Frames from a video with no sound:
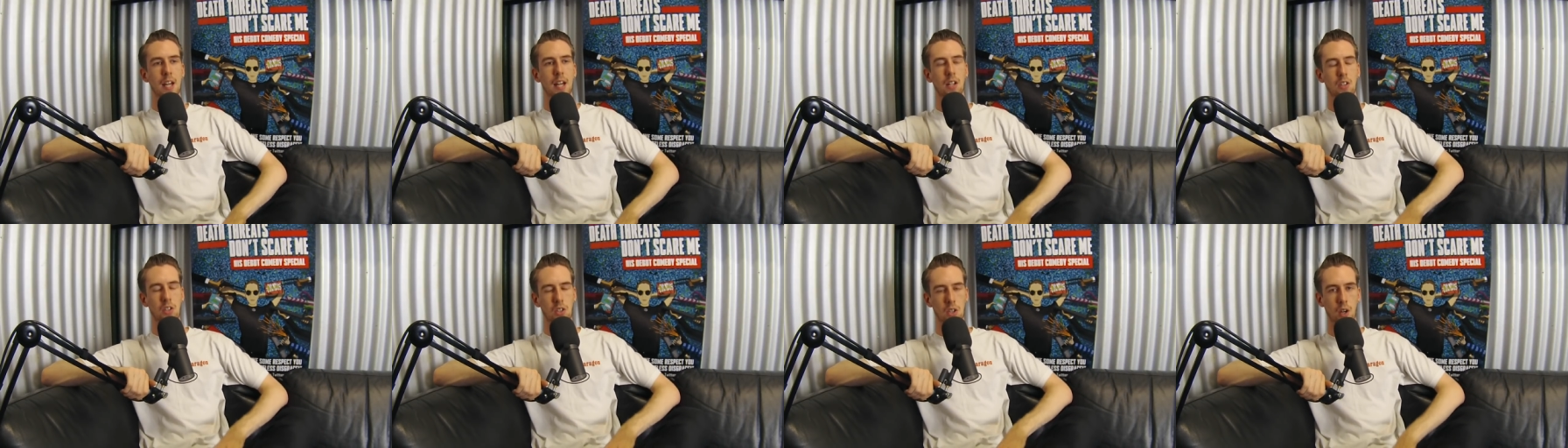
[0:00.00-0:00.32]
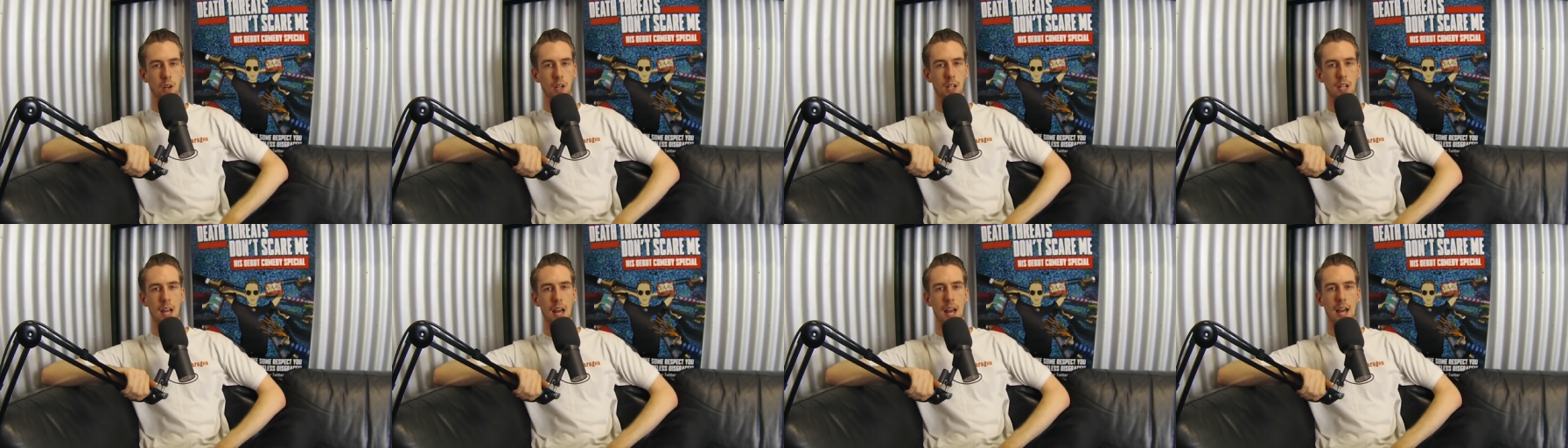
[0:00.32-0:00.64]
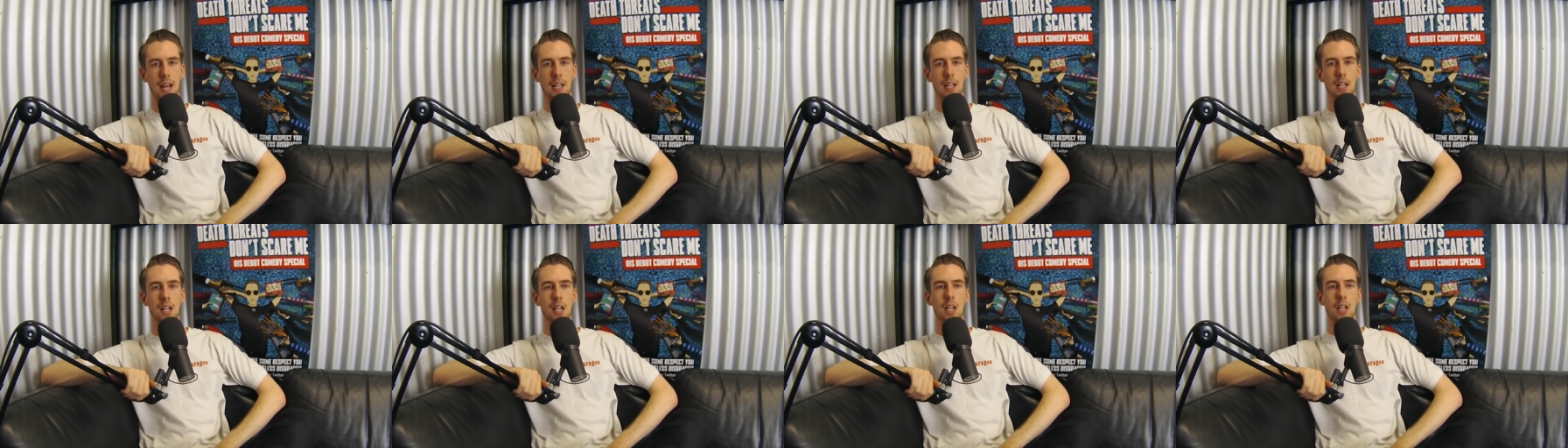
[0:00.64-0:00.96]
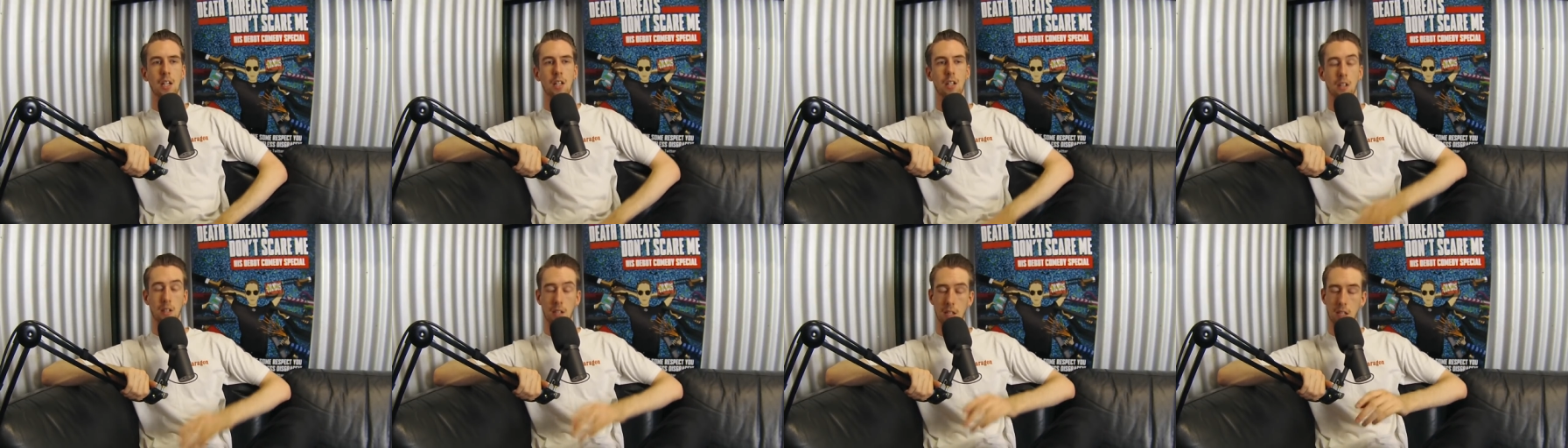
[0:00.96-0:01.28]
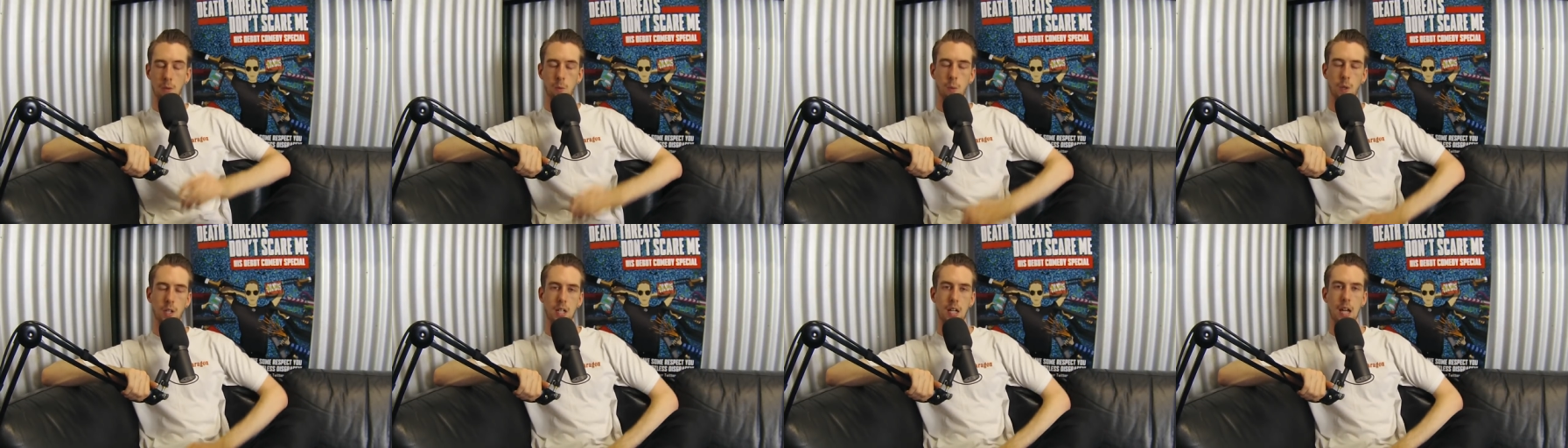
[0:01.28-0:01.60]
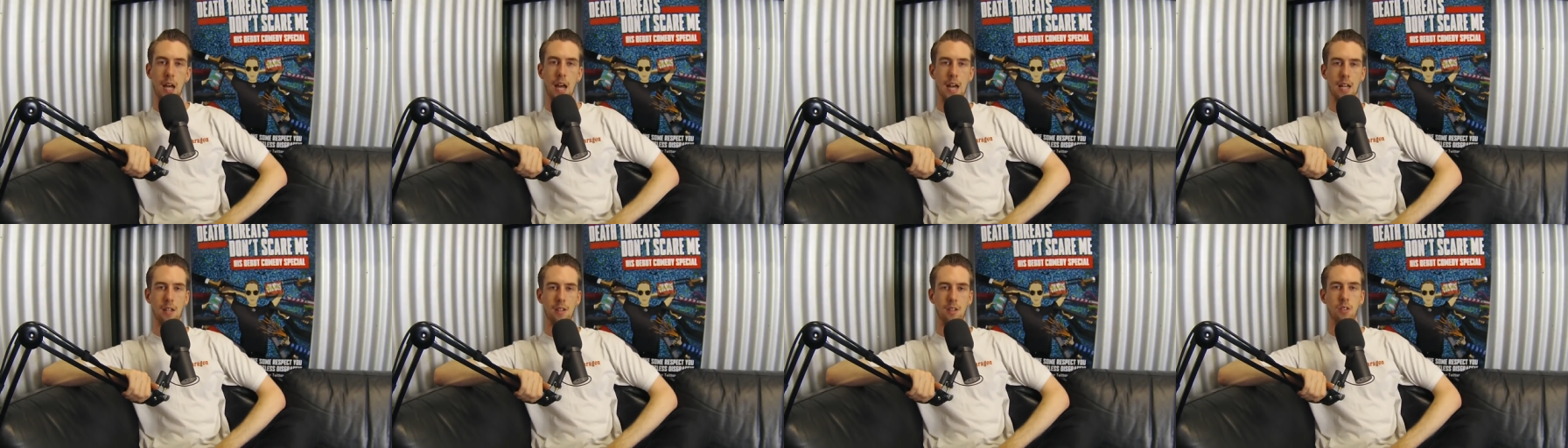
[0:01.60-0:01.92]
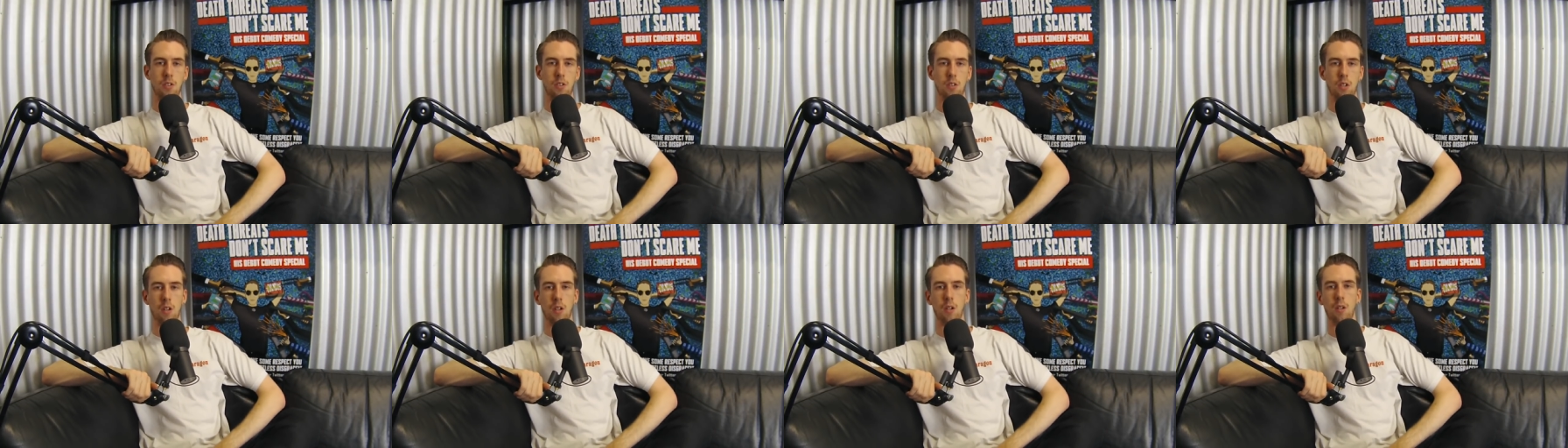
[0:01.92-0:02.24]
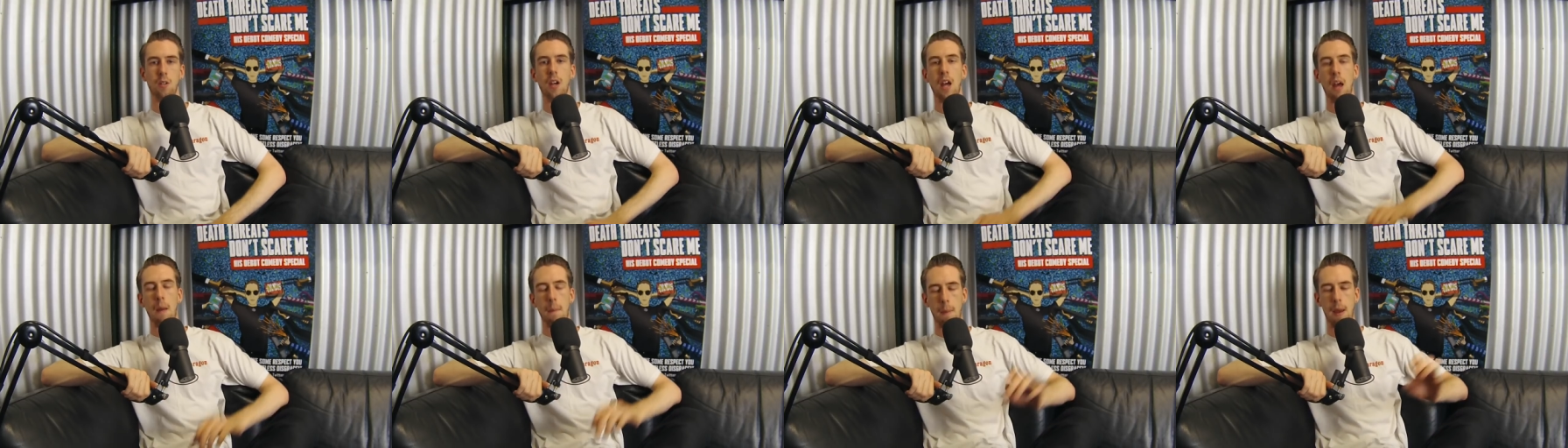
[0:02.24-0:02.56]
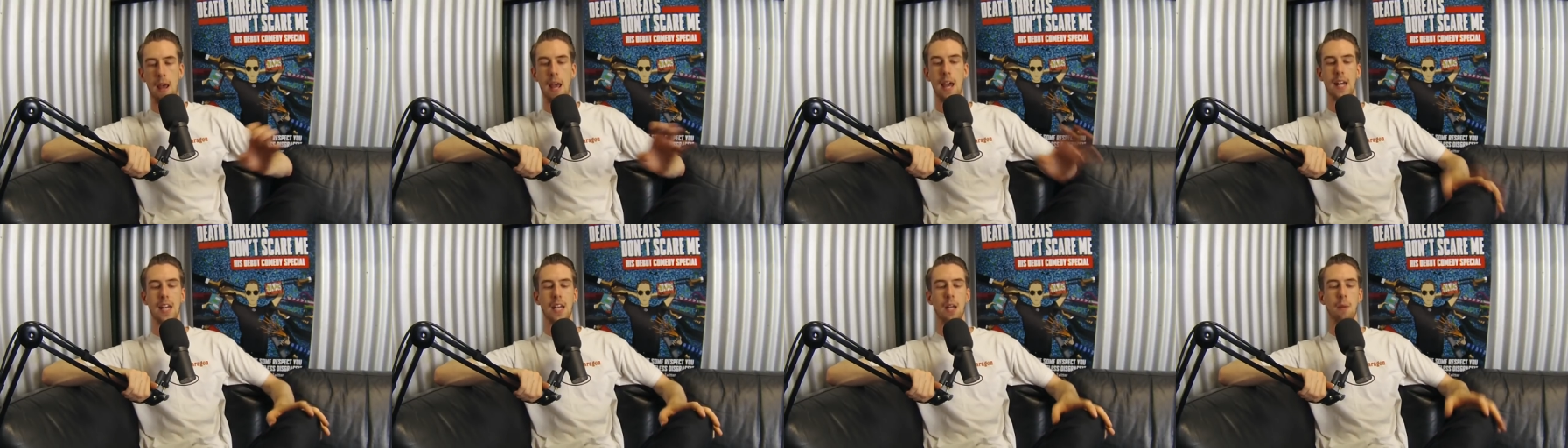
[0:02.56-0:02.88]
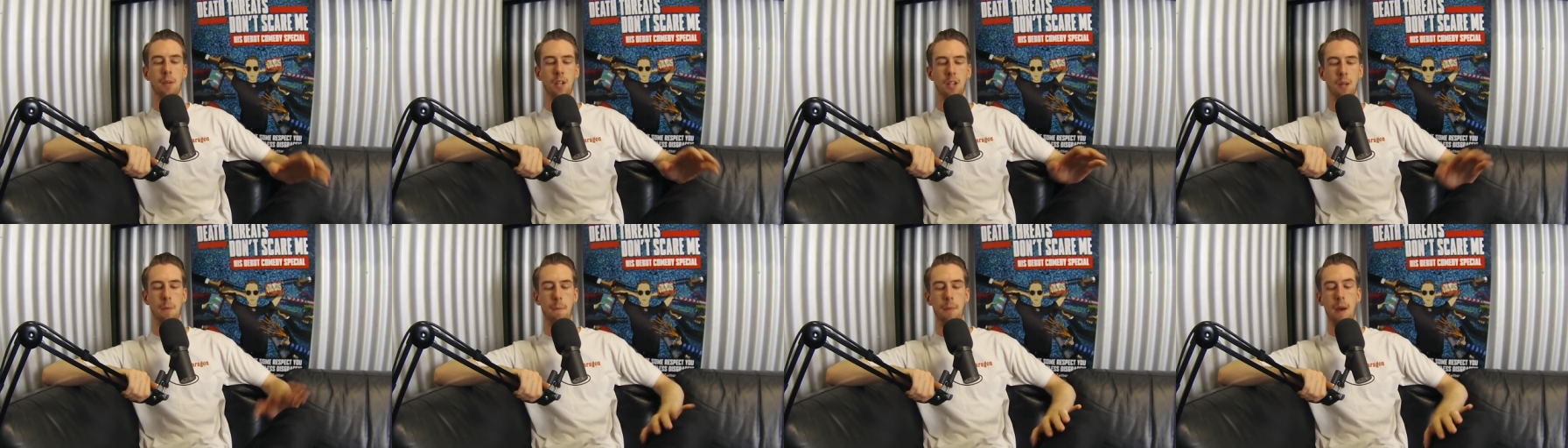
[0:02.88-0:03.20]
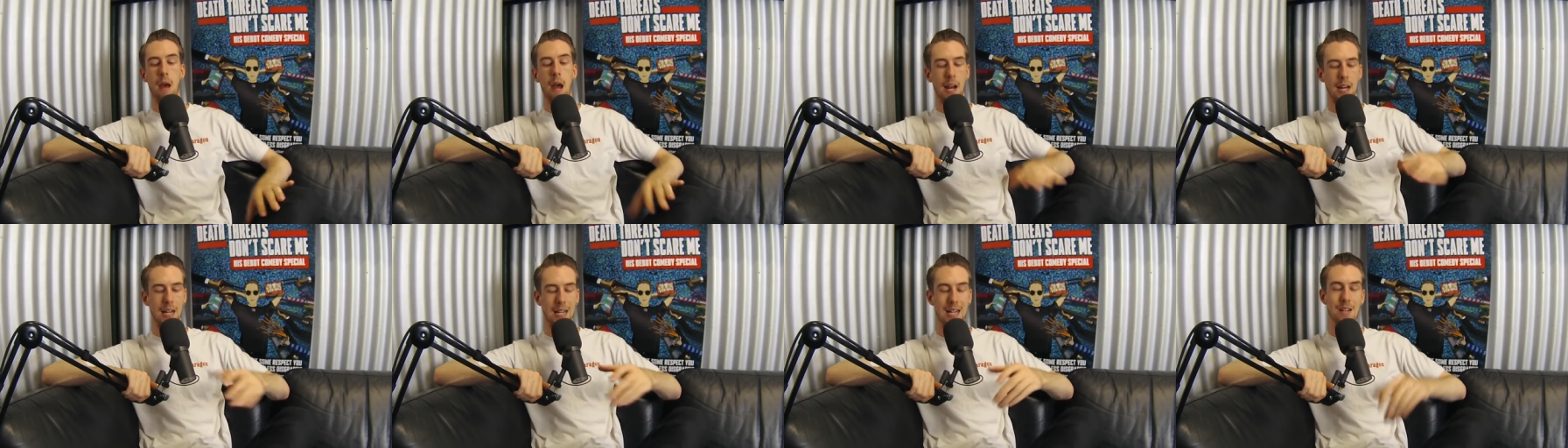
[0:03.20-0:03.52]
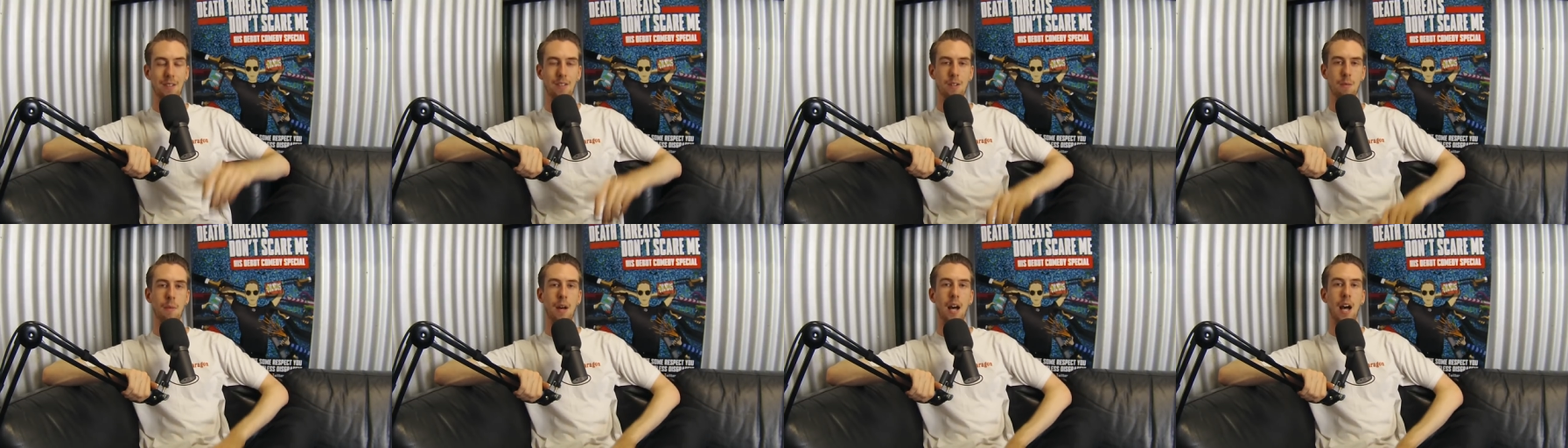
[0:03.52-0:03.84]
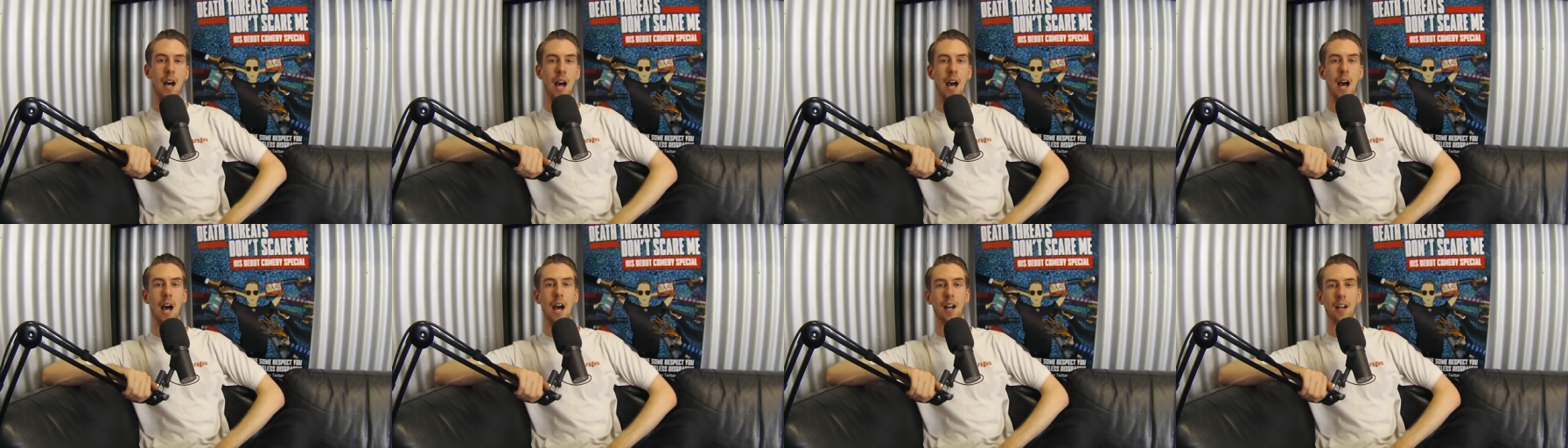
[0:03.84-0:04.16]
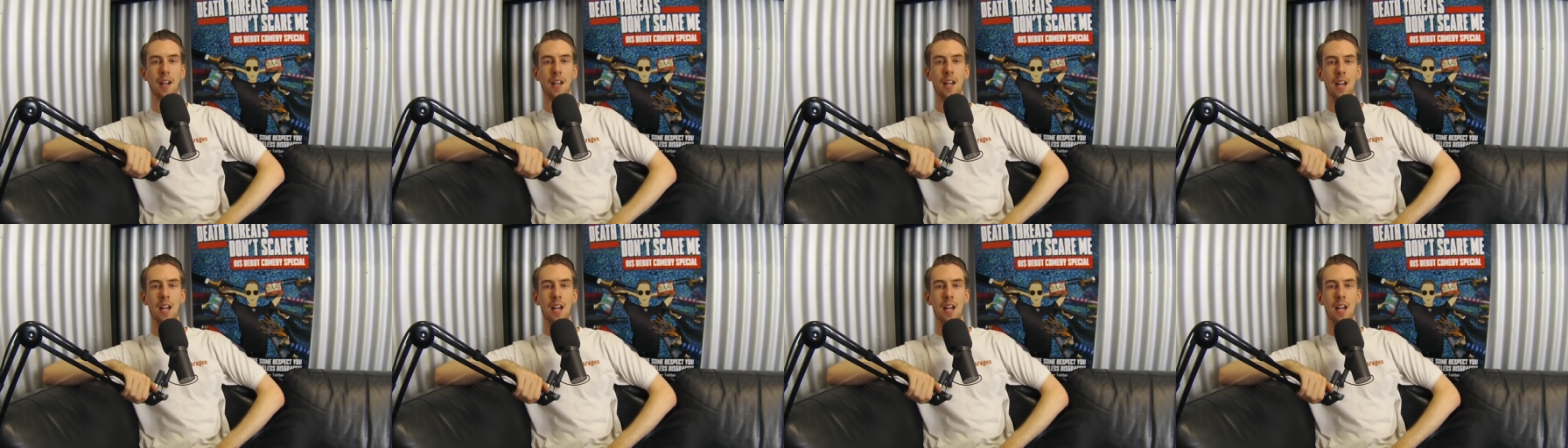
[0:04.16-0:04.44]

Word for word: It's okay. You did what you had to do." Patting him on the back, gives him a hug.